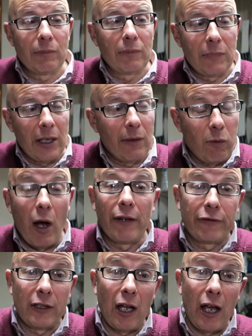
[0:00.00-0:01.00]
my
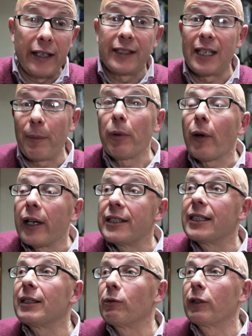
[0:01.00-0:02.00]
wife and I
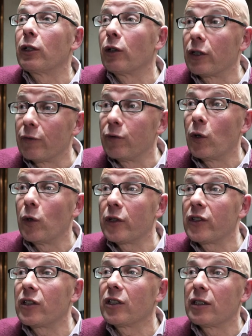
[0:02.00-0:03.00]
separated, we got
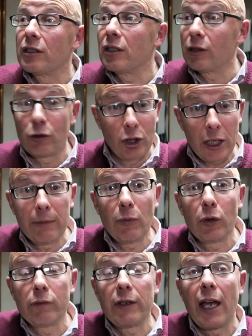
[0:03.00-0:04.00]
divorced, and she
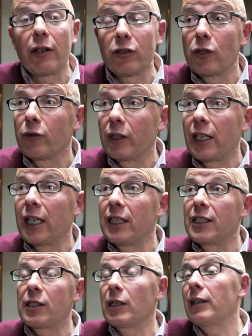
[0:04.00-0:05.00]
moved out, took the
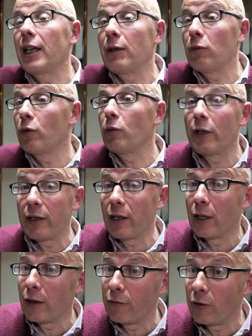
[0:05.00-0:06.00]
kids, and they were with
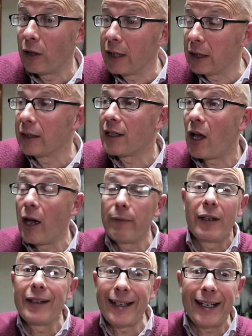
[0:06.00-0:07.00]
her for a little time,
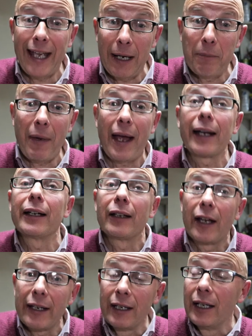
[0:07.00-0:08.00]
then they came back, and
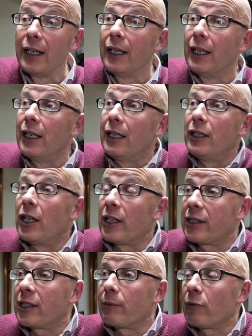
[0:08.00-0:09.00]
I
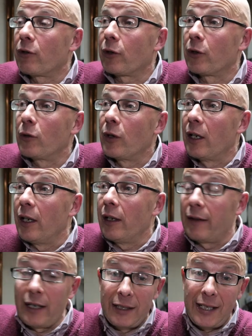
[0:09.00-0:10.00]
nursed them through
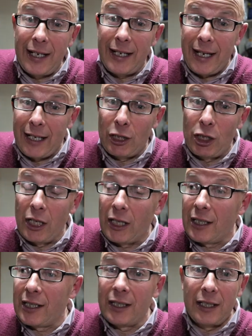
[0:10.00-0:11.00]
their teenage
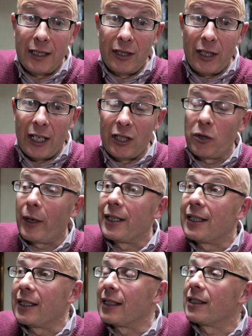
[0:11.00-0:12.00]
years and into their
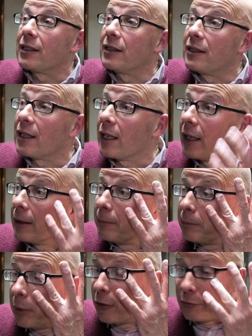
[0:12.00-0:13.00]
20s, and
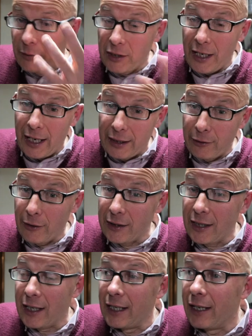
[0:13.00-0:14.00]
apart from Stanley, who I
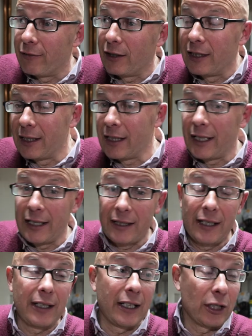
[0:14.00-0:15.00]
say left in his late
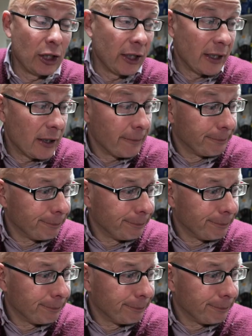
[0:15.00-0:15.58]
teenage years,